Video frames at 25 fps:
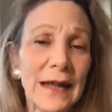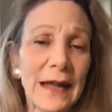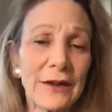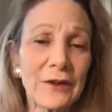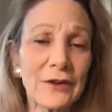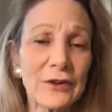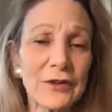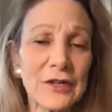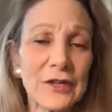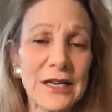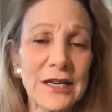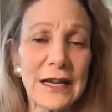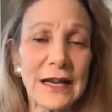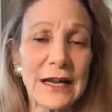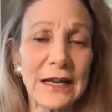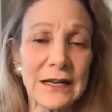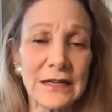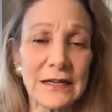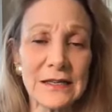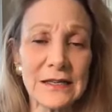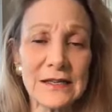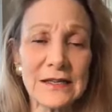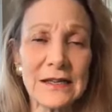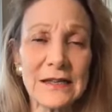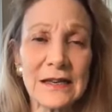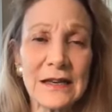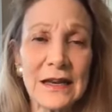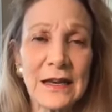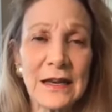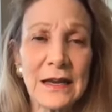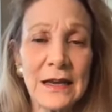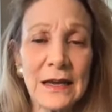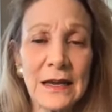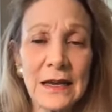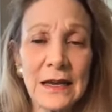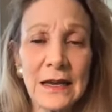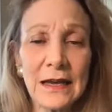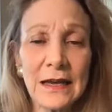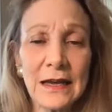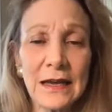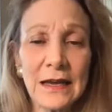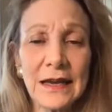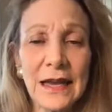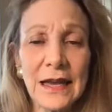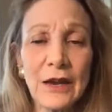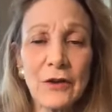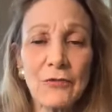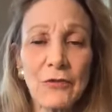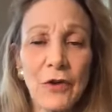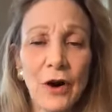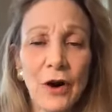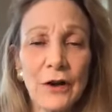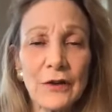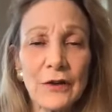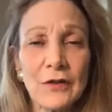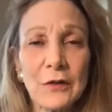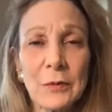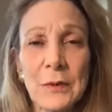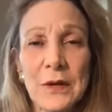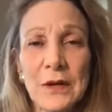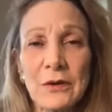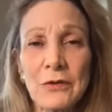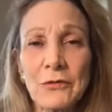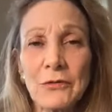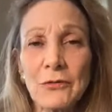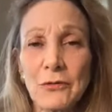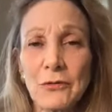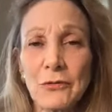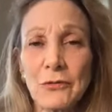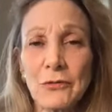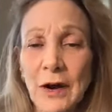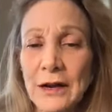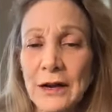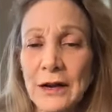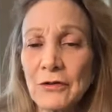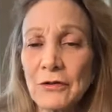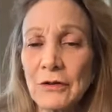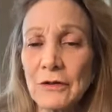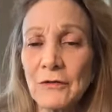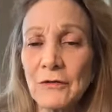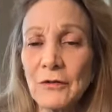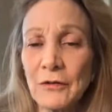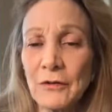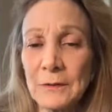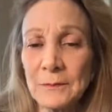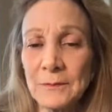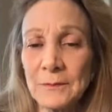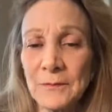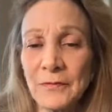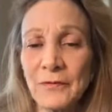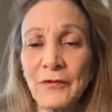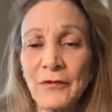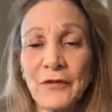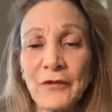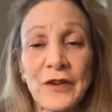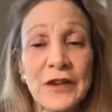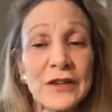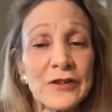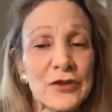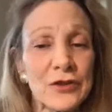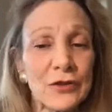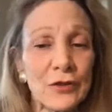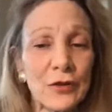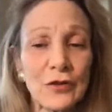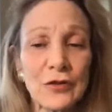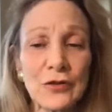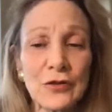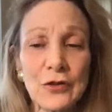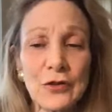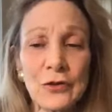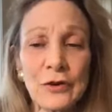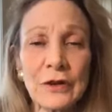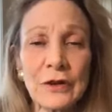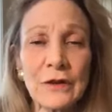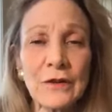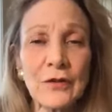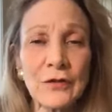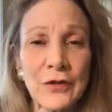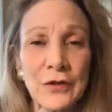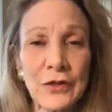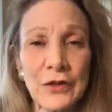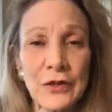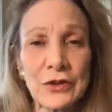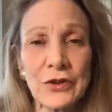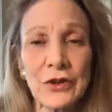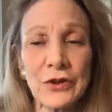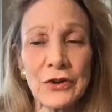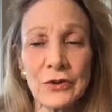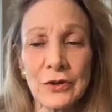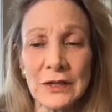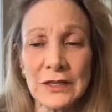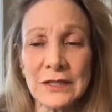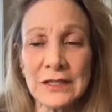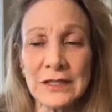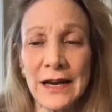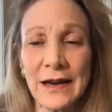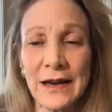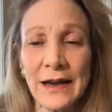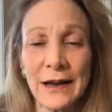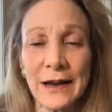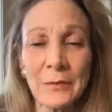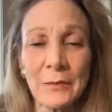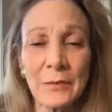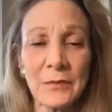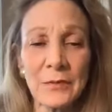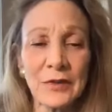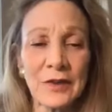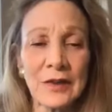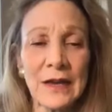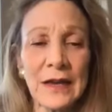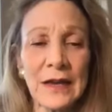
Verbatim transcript: entertain us. Katie Rossman, writer of feature stories for the New York Times,